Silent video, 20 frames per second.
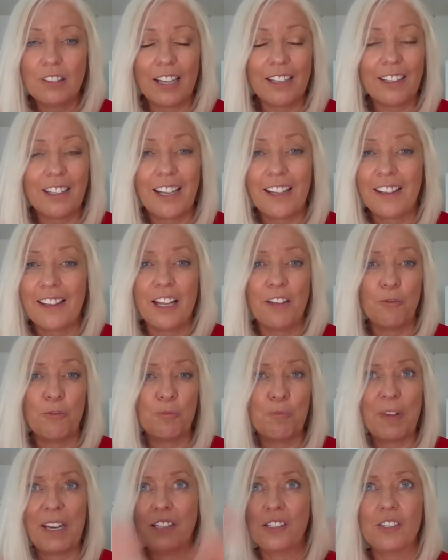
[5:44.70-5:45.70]
and there
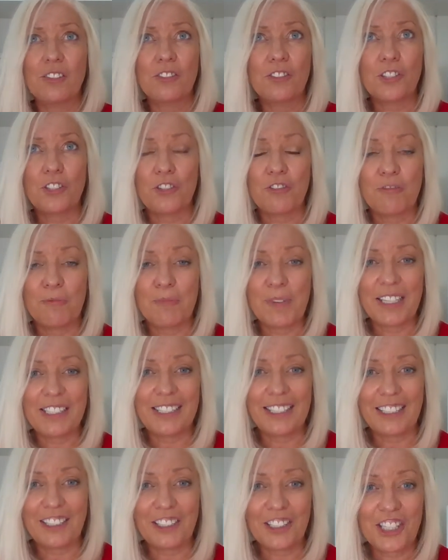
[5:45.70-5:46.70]
been such a
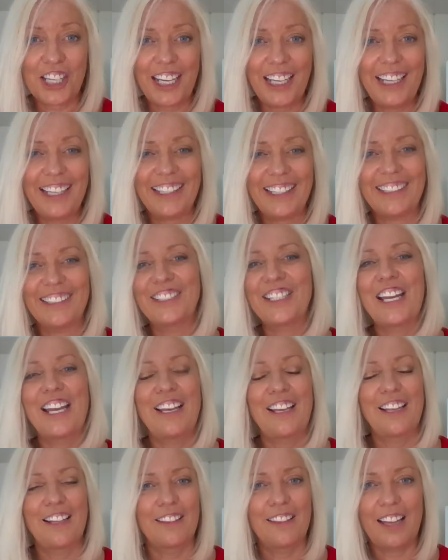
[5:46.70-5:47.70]
dramatic change
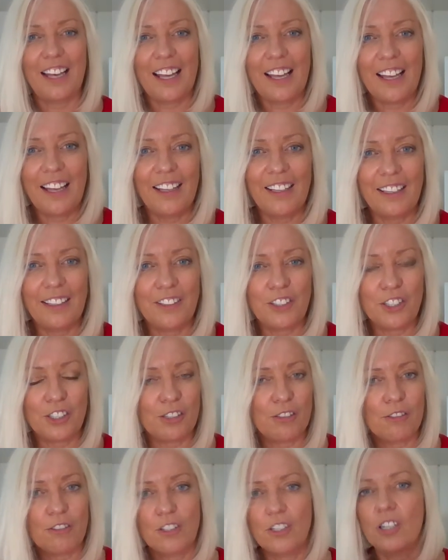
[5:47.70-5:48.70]
that I
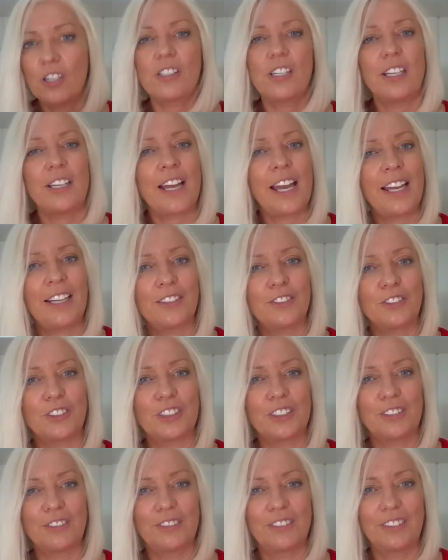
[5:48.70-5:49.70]
just cut it
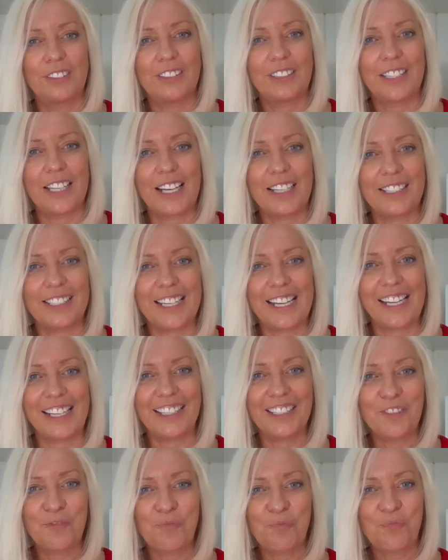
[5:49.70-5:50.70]
out that
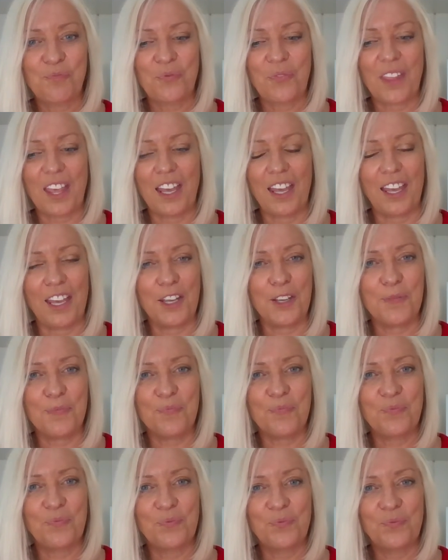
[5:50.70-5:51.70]
day.
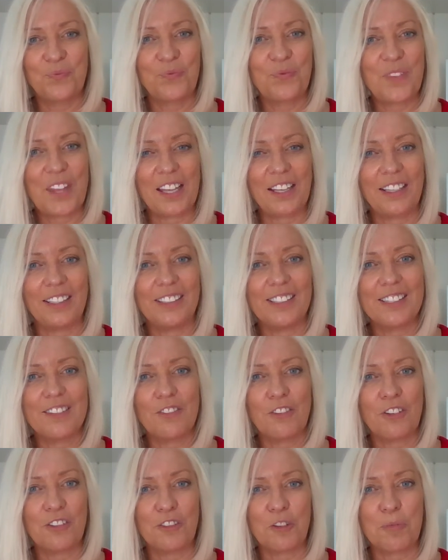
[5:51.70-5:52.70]
Um, and
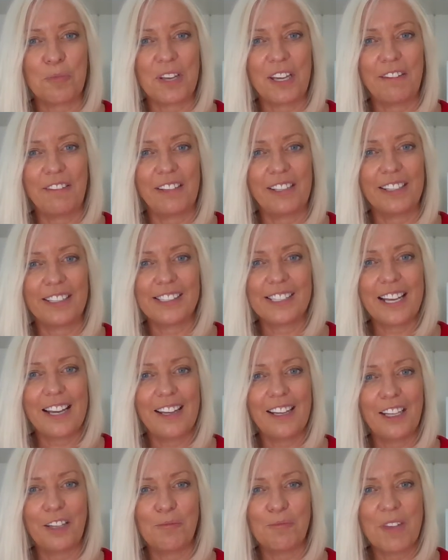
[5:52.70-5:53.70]
over a period of
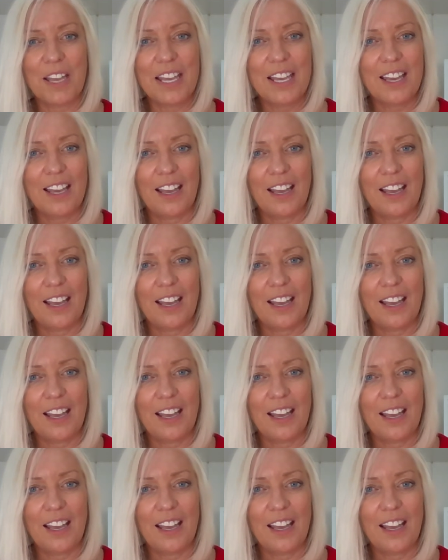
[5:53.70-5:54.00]
time,